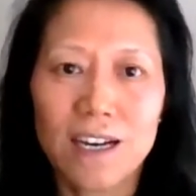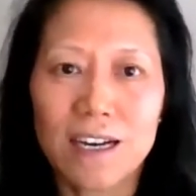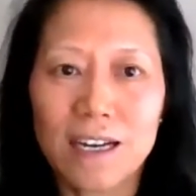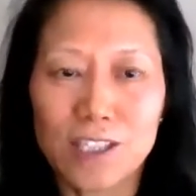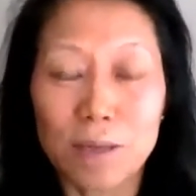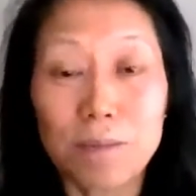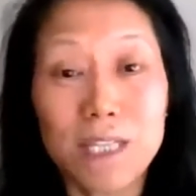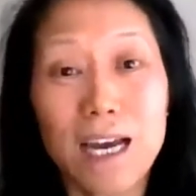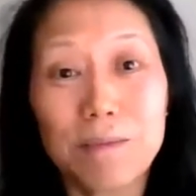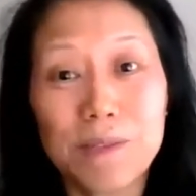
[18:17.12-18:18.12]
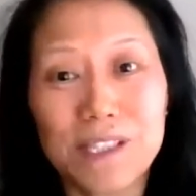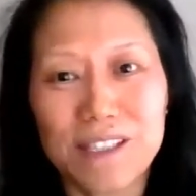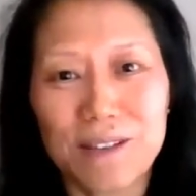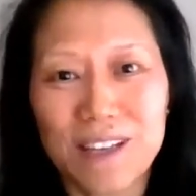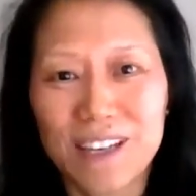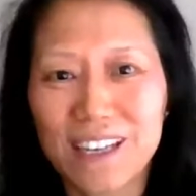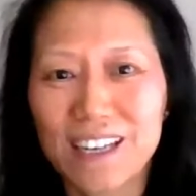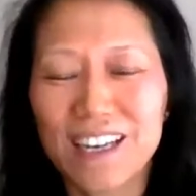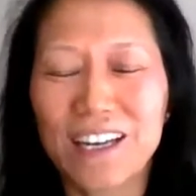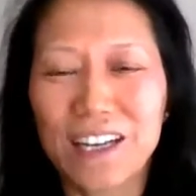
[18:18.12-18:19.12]
sometimes
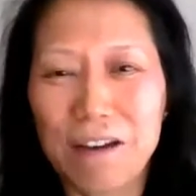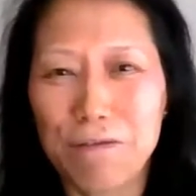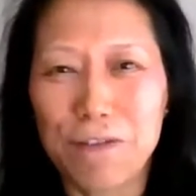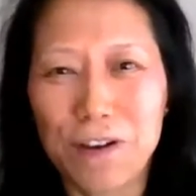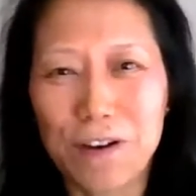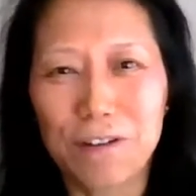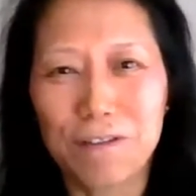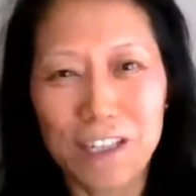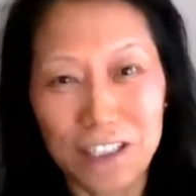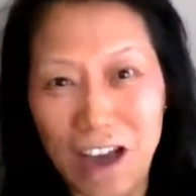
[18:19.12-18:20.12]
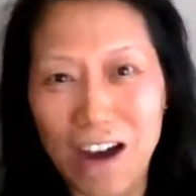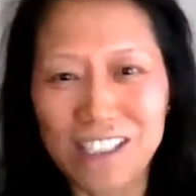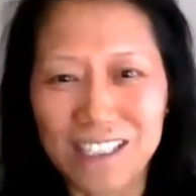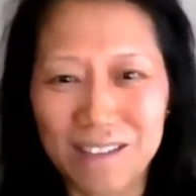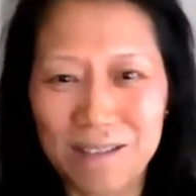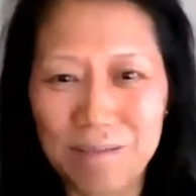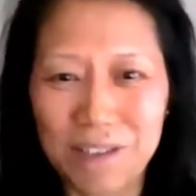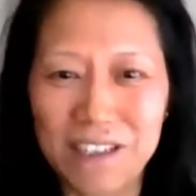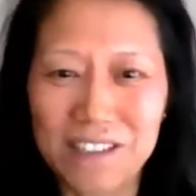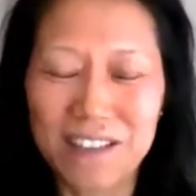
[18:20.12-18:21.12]
it can feel very daunting
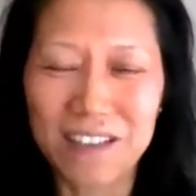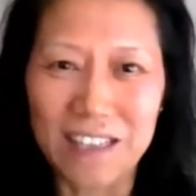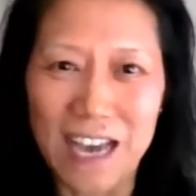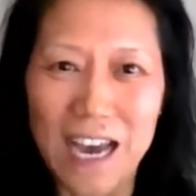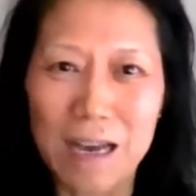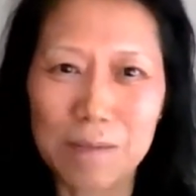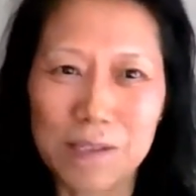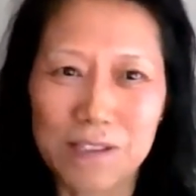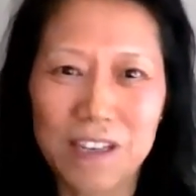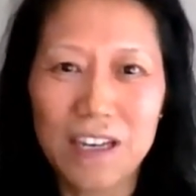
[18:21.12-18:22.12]
because the gaps